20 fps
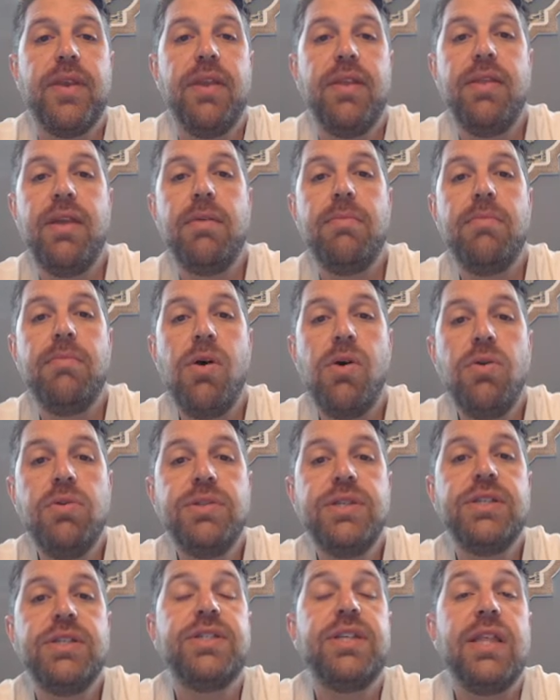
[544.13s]
that
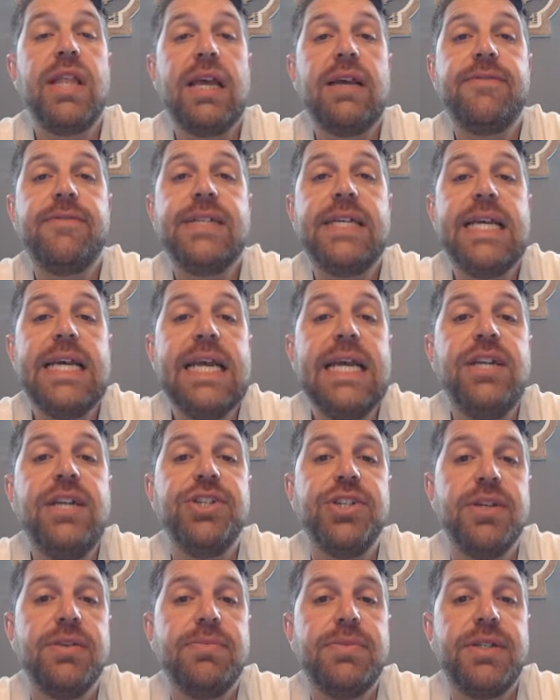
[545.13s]
Moses left
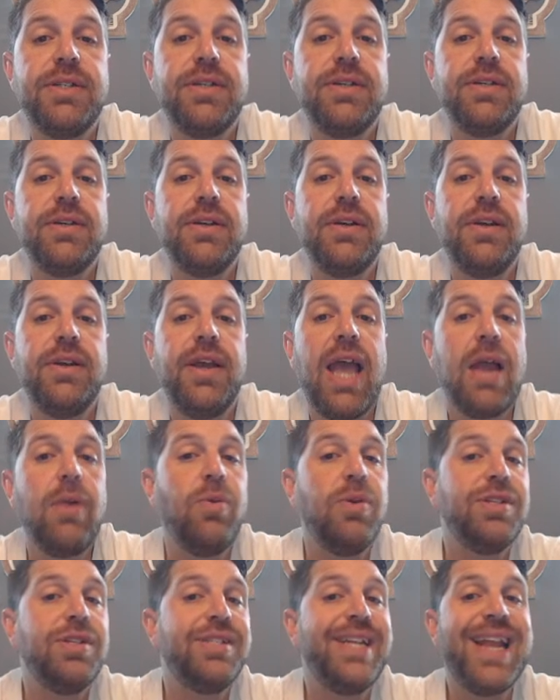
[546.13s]
Egypt and
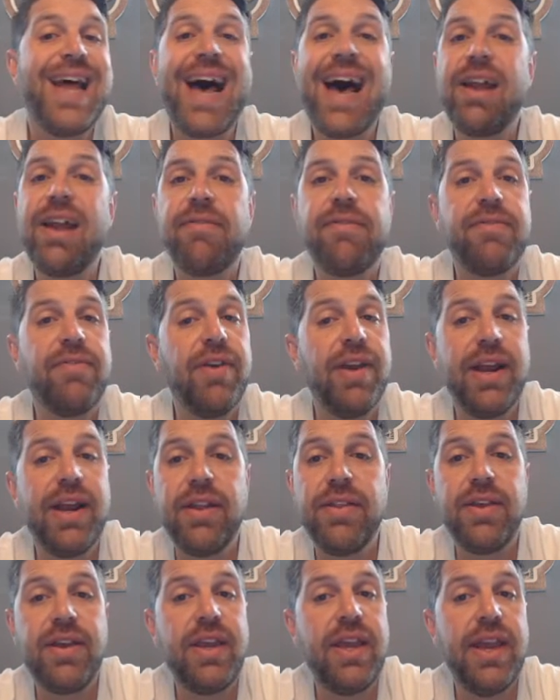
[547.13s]
was not afraid
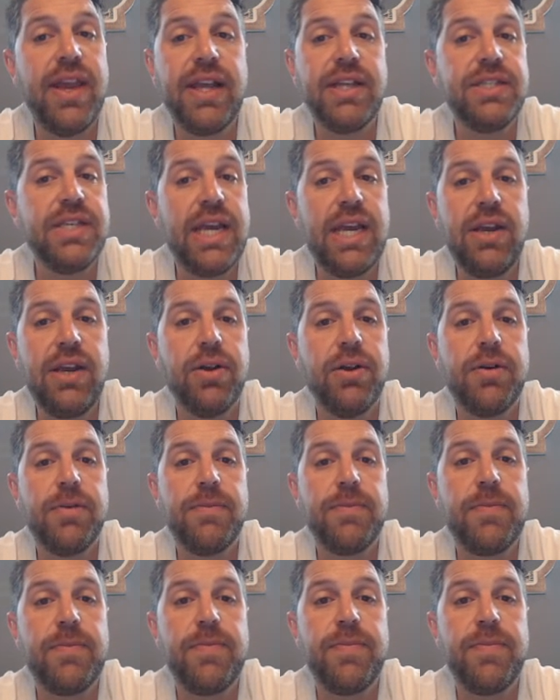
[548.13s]
of the king's anger.